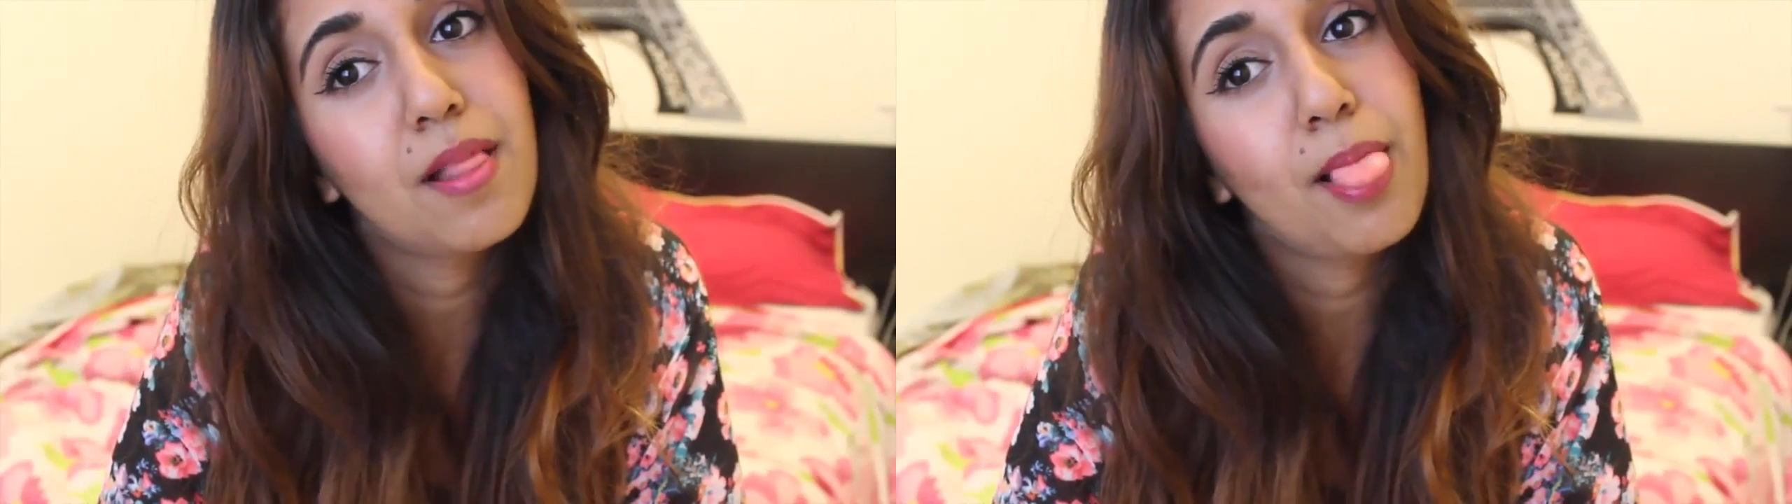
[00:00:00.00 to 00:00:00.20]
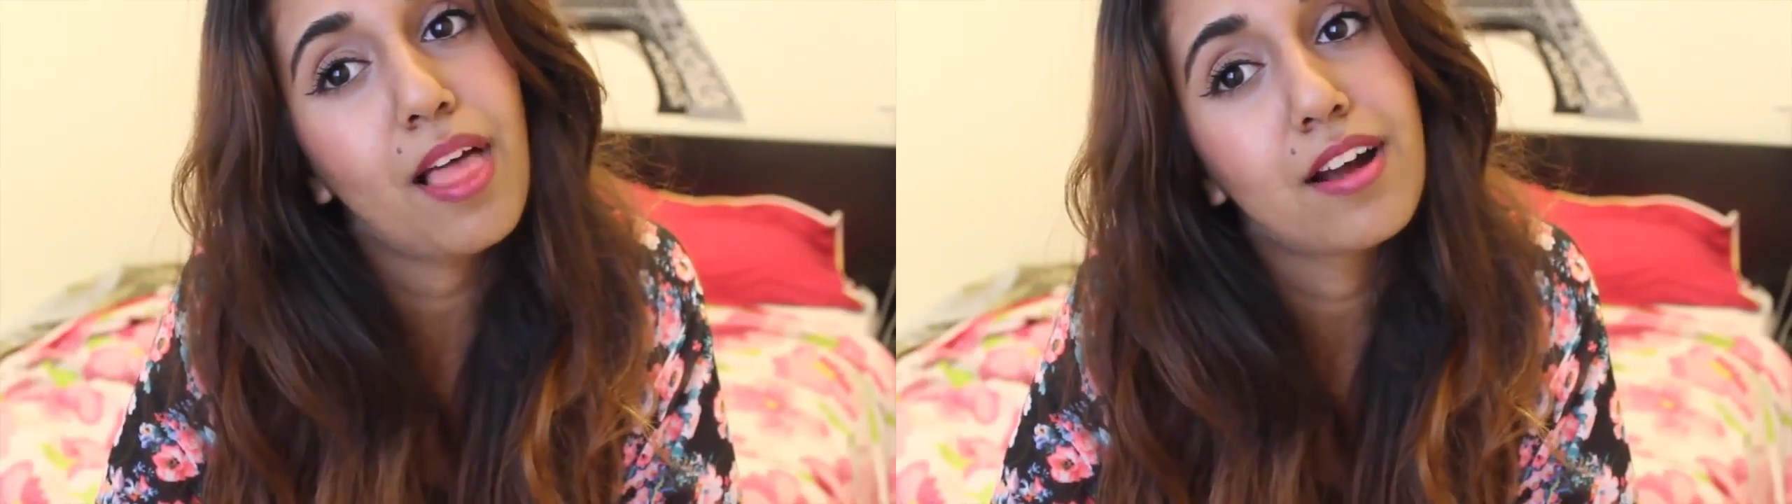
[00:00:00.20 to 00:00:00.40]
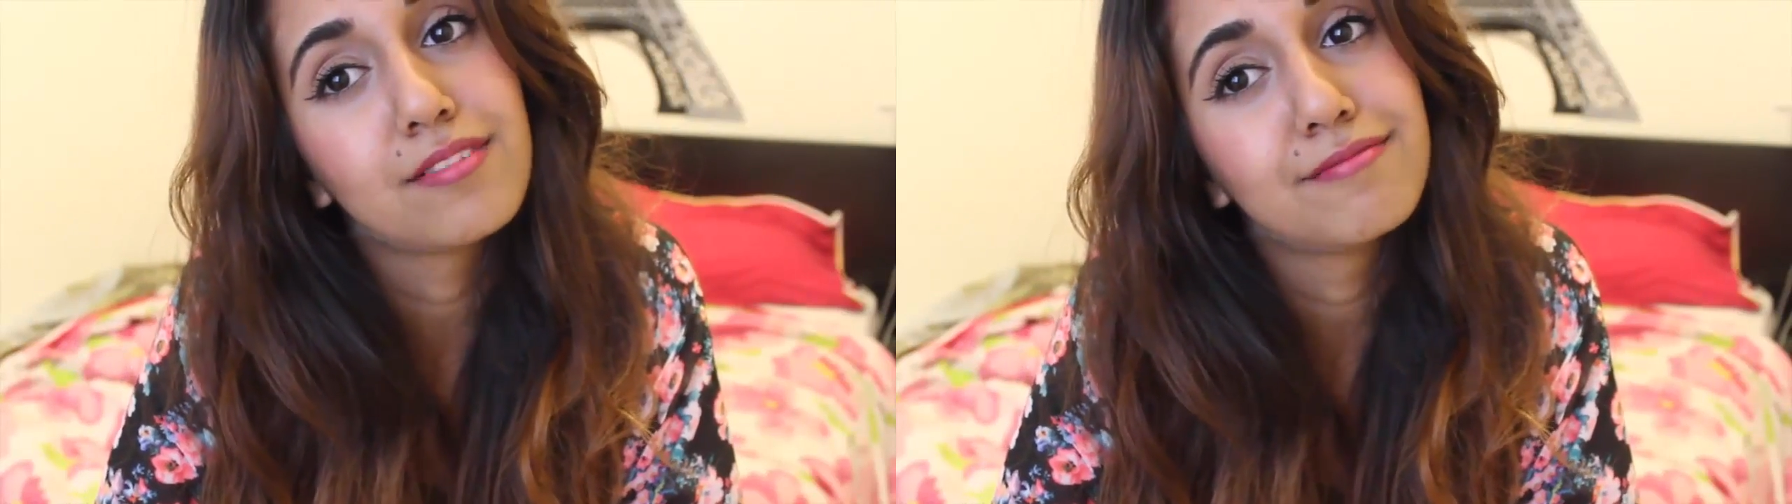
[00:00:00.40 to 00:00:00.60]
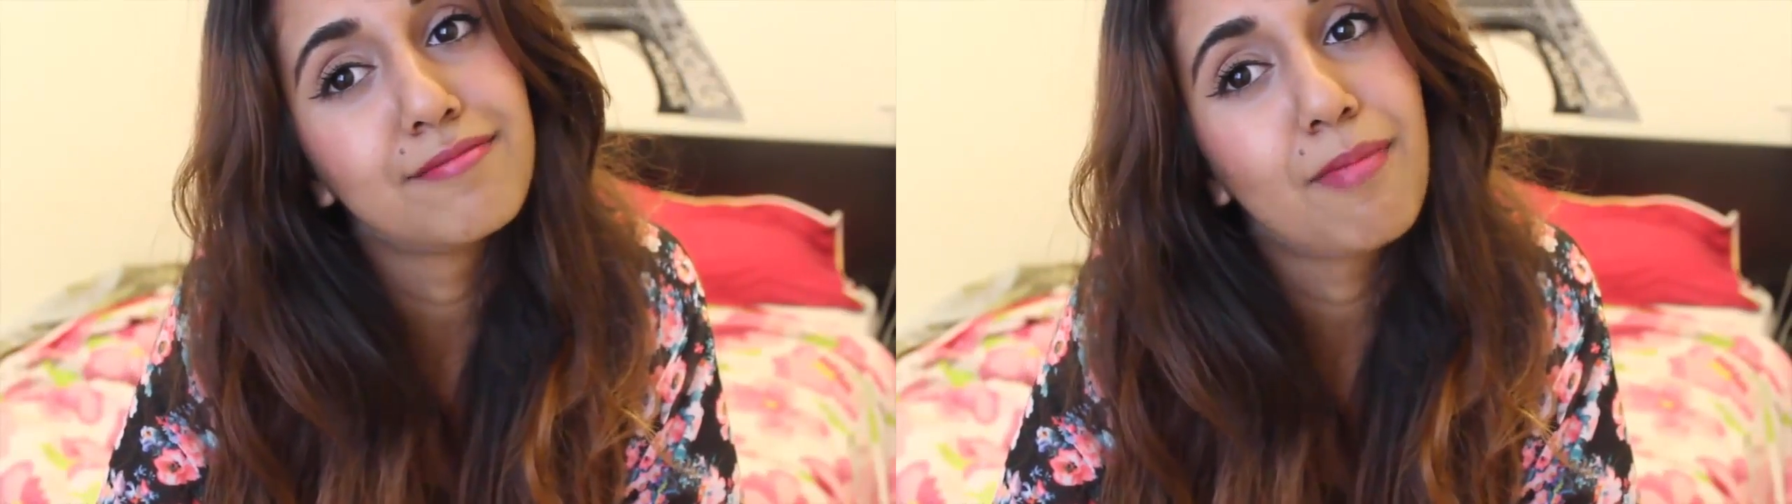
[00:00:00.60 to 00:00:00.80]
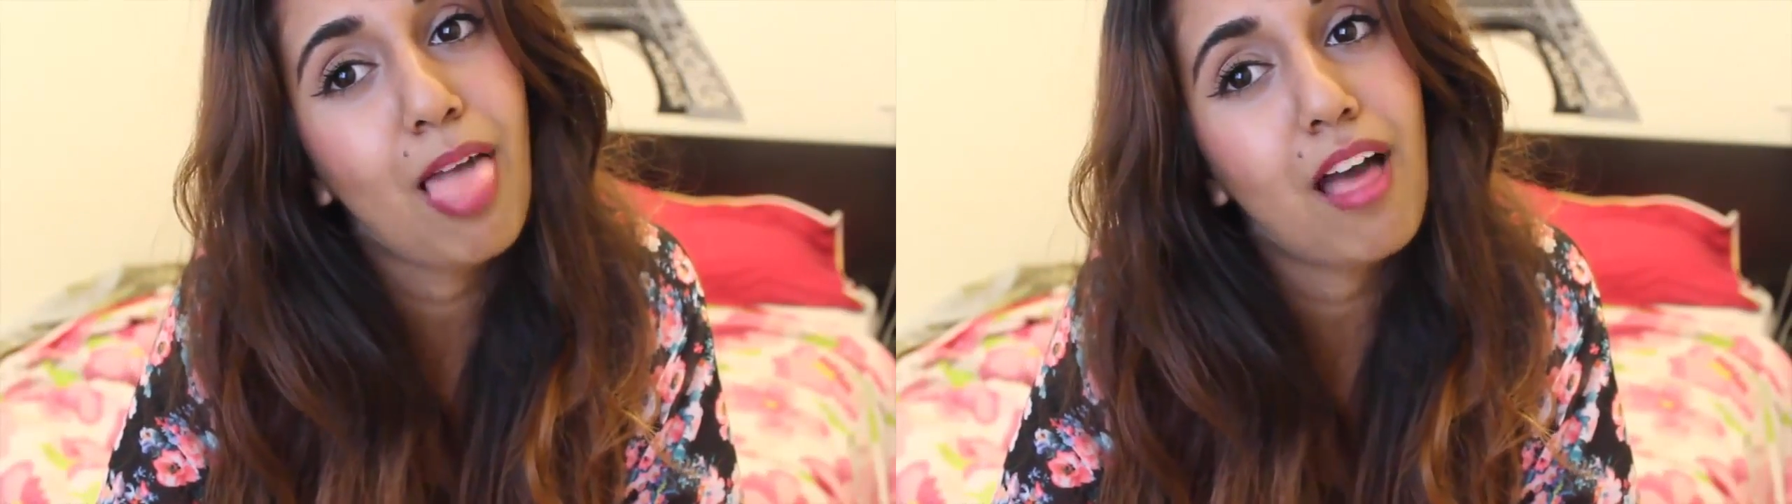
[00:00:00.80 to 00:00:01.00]
Blah,
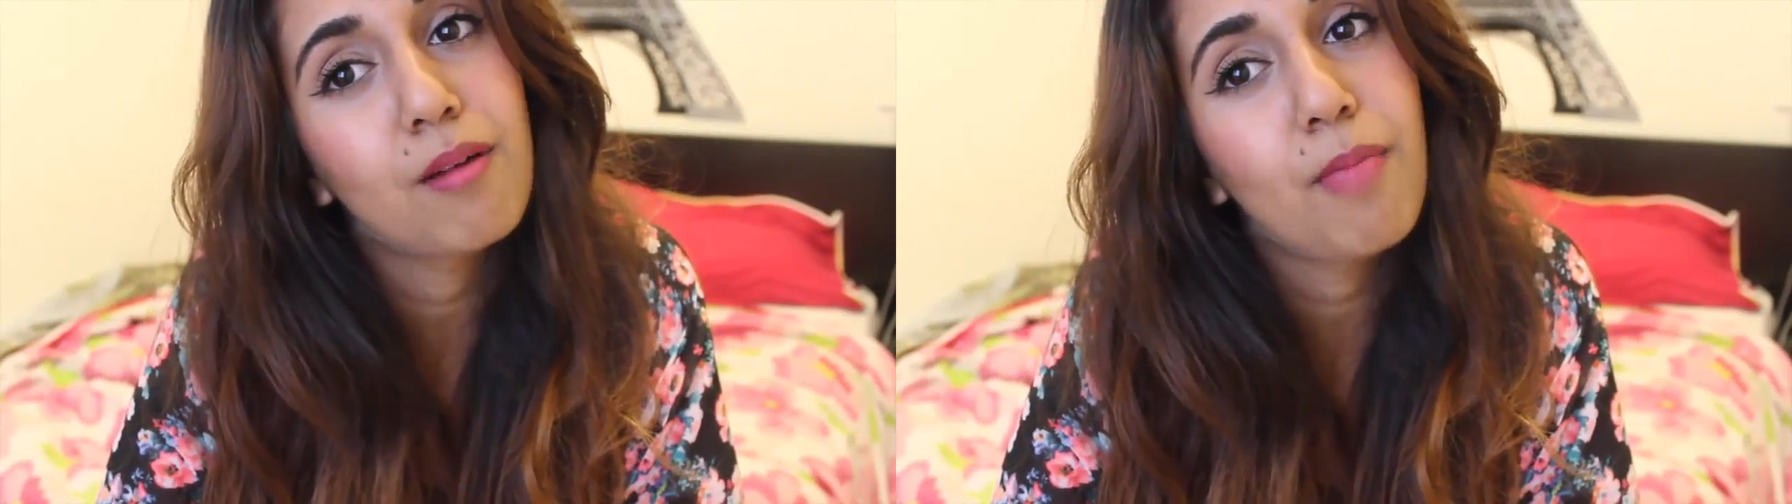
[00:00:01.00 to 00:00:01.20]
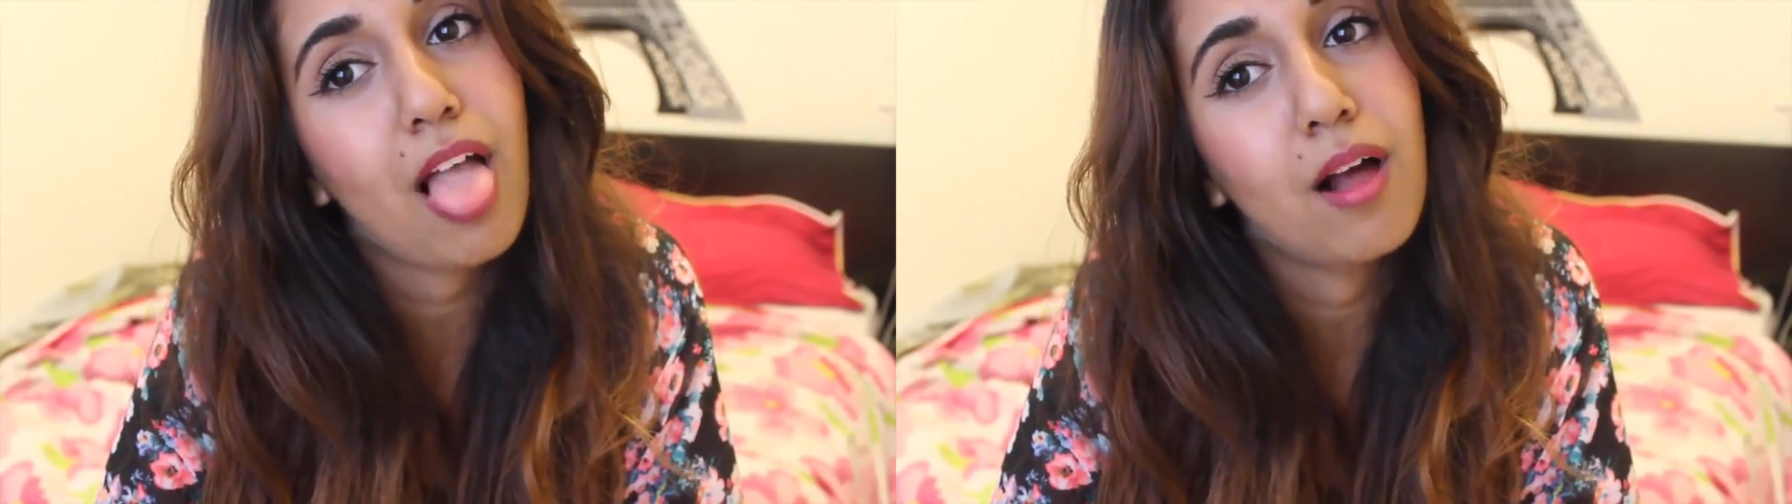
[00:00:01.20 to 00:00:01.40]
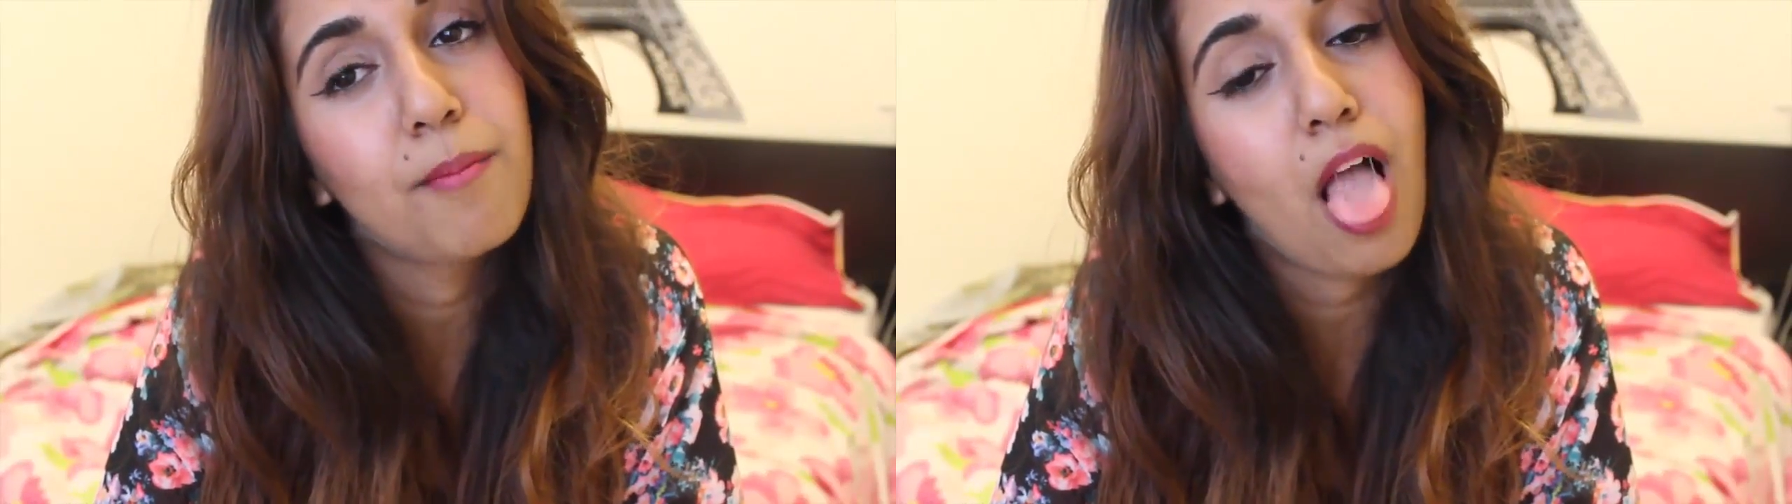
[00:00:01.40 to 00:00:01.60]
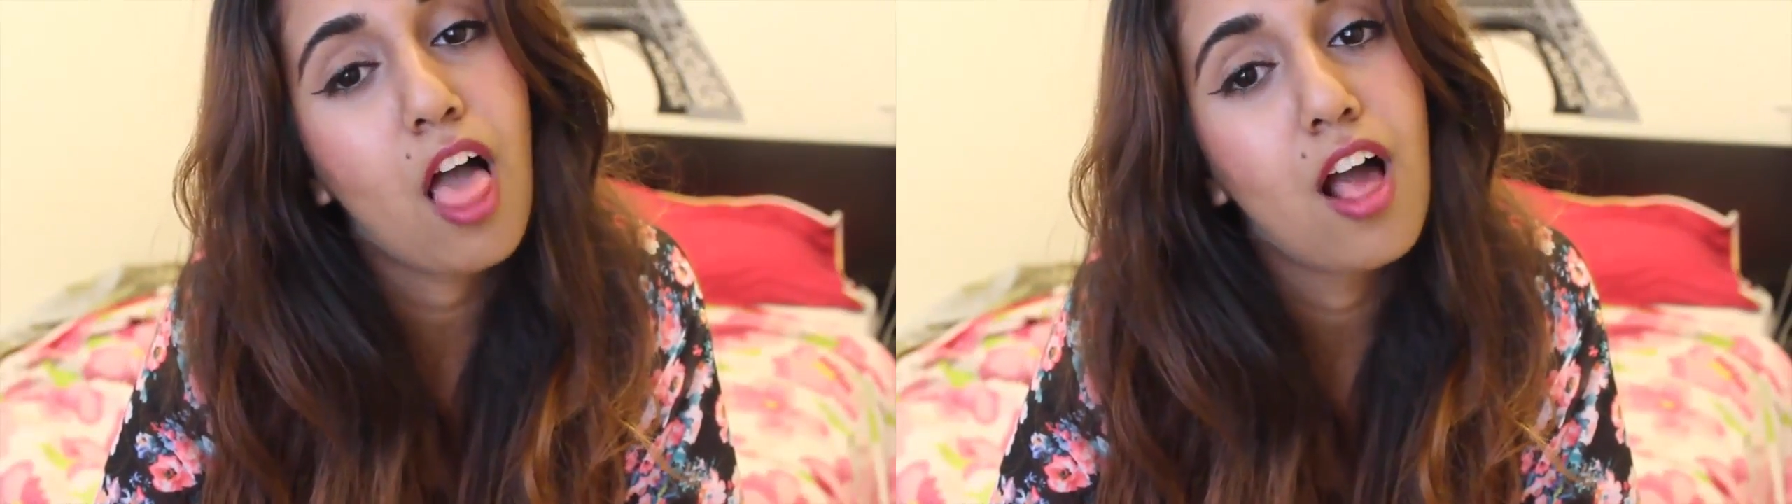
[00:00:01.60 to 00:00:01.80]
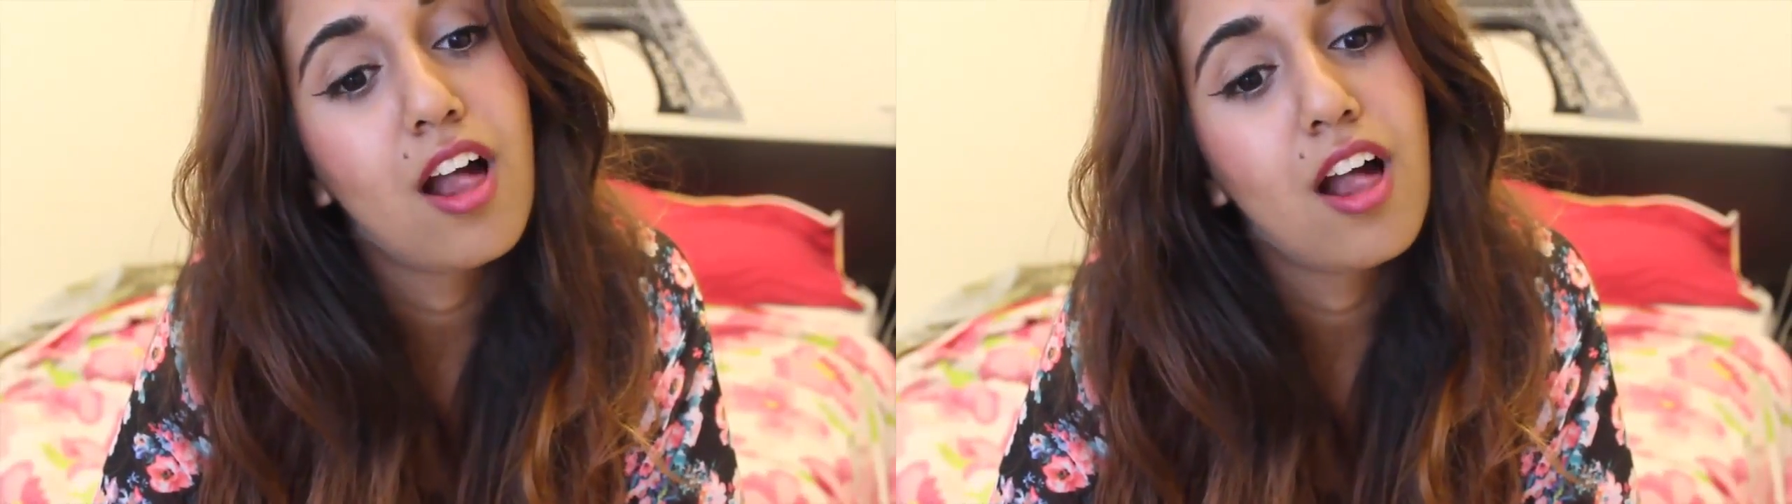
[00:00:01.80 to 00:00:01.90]
blah, blah,